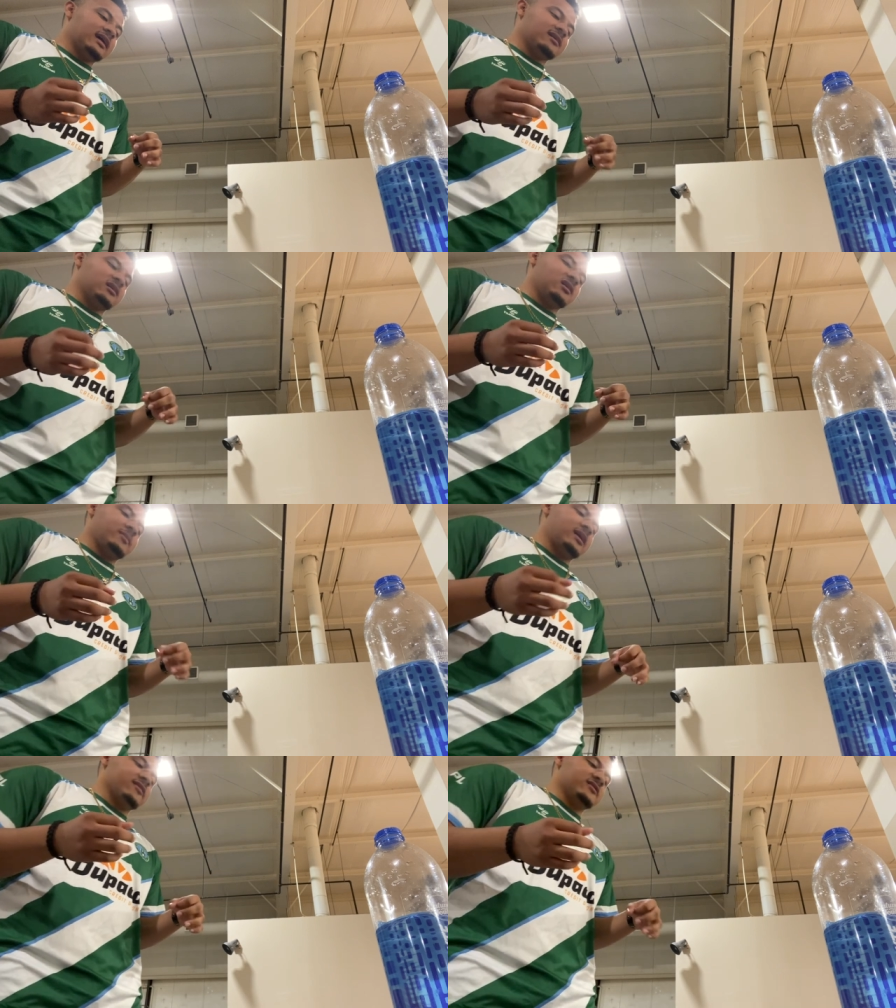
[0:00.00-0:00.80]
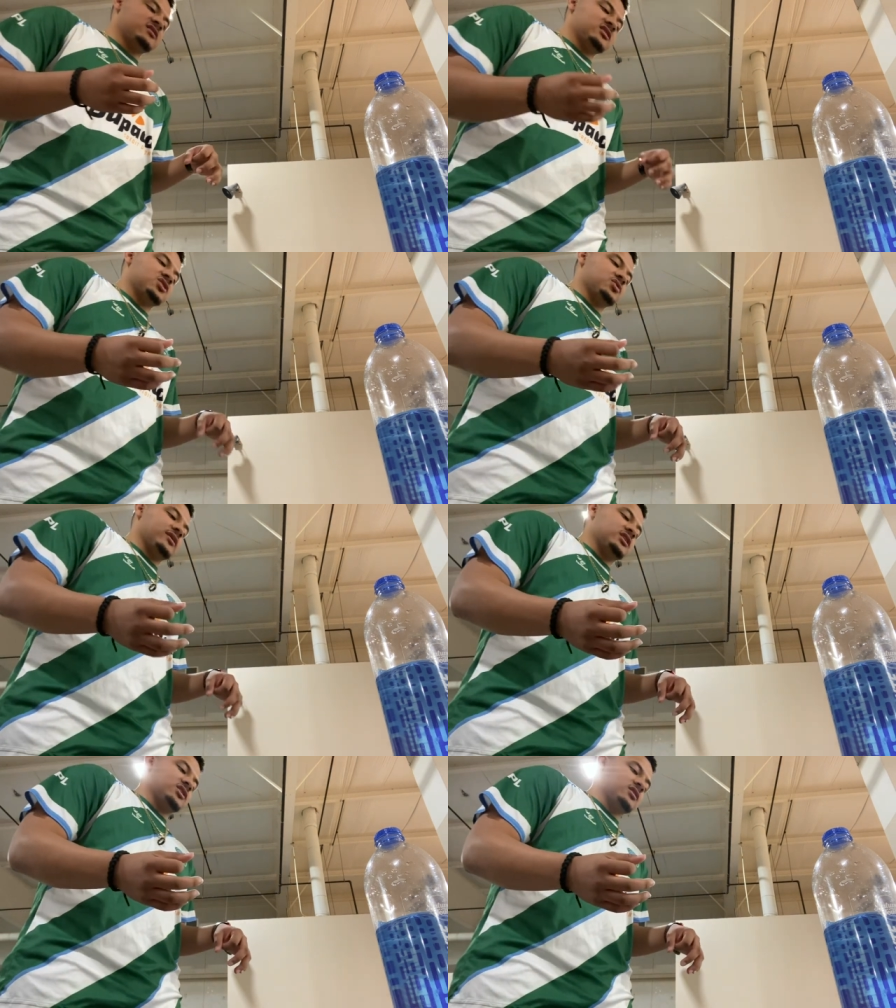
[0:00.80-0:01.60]
can come out of this
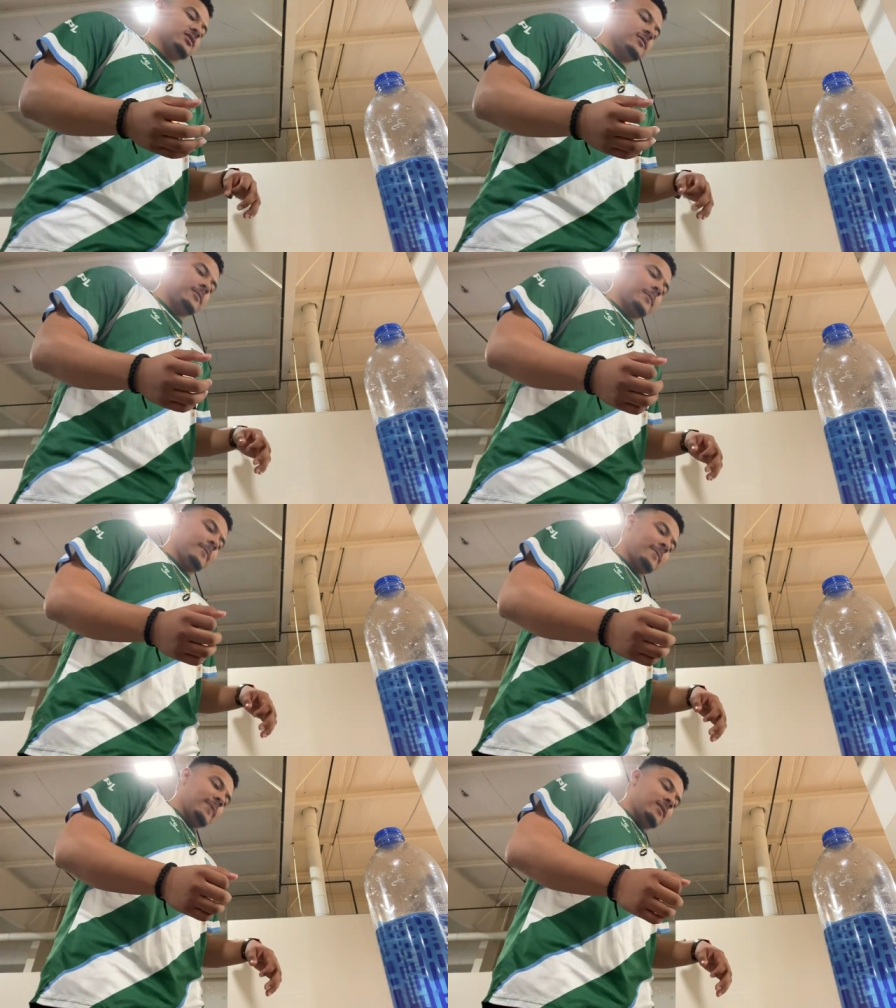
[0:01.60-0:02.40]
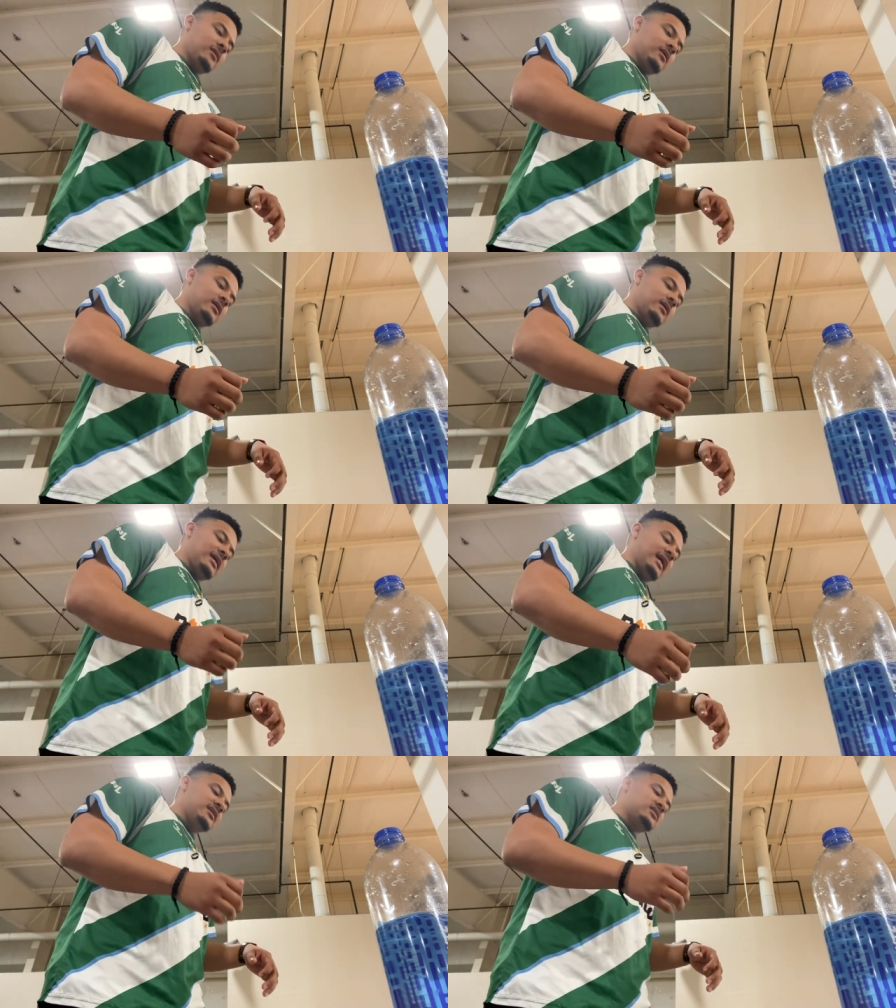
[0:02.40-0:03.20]
situation.
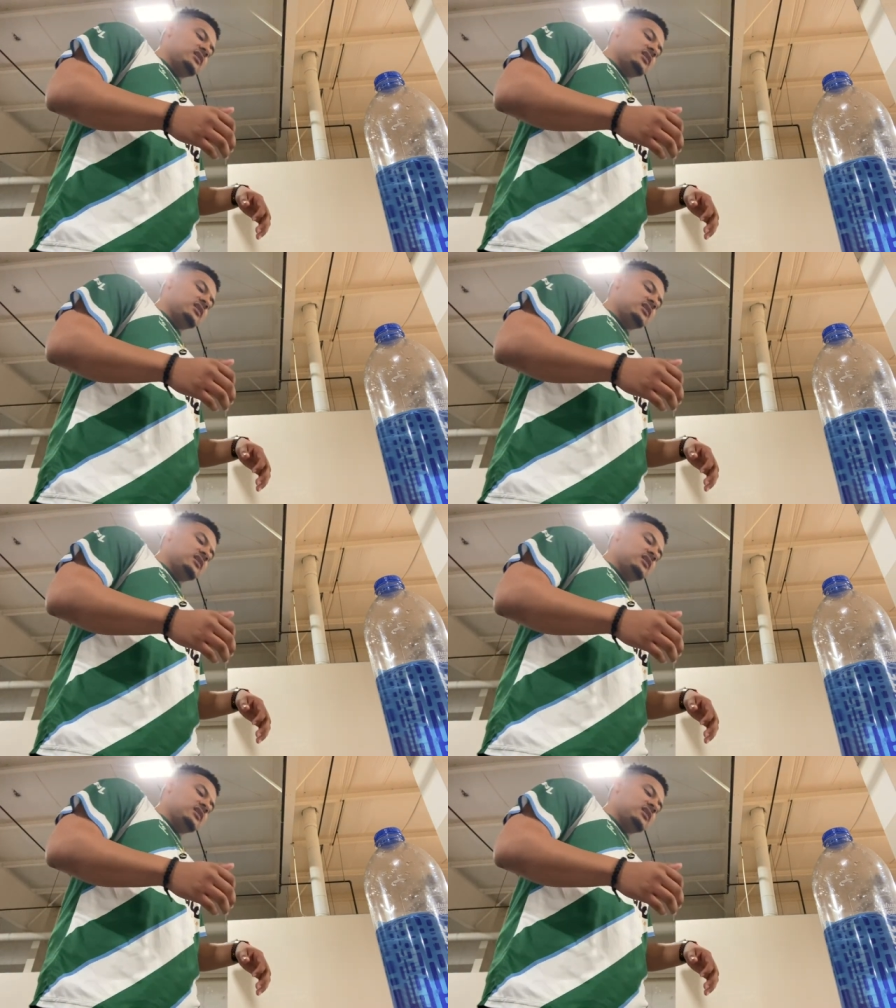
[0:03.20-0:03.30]
Ask